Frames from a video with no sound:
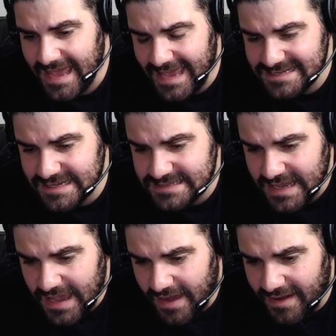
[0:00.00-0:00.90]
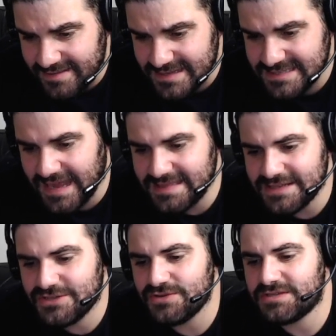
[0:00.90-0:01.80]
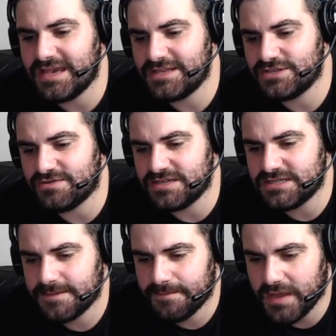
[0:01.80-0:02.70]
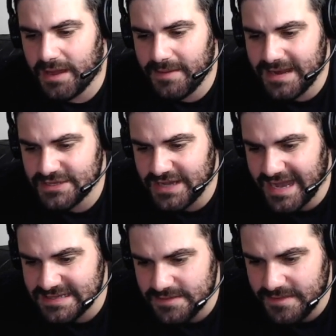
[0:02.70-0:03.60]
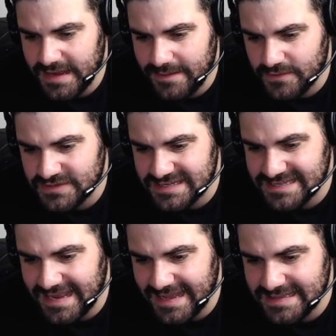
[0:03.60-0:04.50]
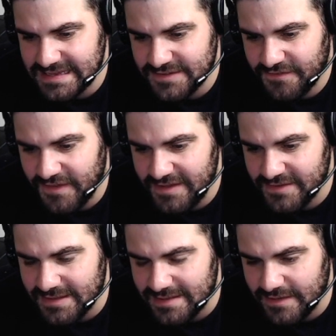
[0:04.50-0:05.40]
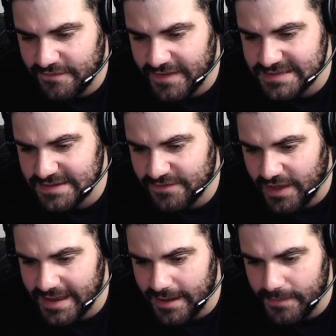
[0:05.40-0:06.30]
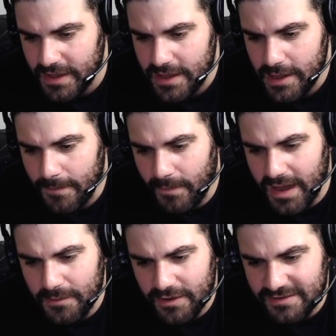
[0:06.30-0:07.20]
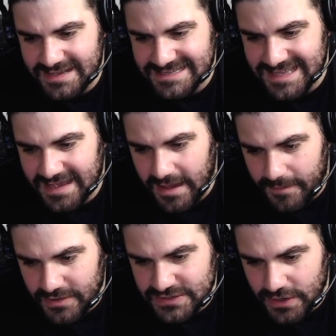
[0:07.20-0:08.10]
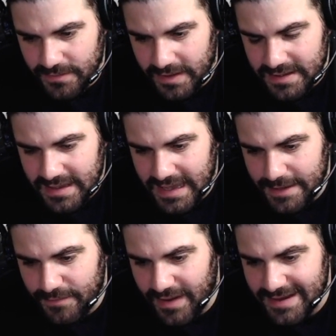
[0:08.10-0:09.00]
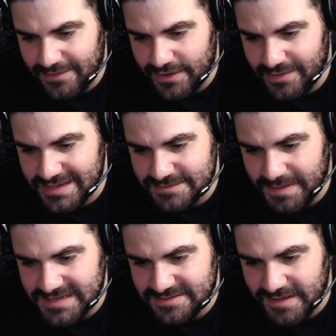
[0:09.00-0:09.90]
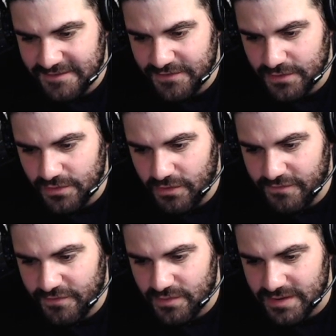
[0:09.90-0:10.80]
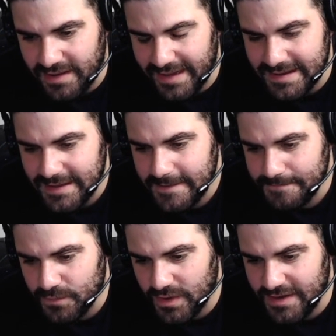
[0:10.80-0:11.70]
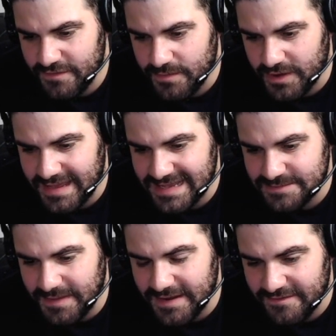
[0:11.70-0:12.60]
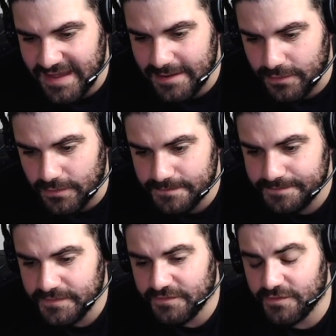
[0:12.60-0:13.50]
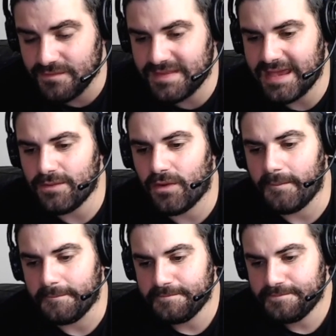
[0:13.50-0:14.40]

He says, I understand that due to injuries, our manager hasn't been able to select his favoured defensive lineup. My worry is that come October, he might not know his best midfield or forward line when everybody has been available from day one.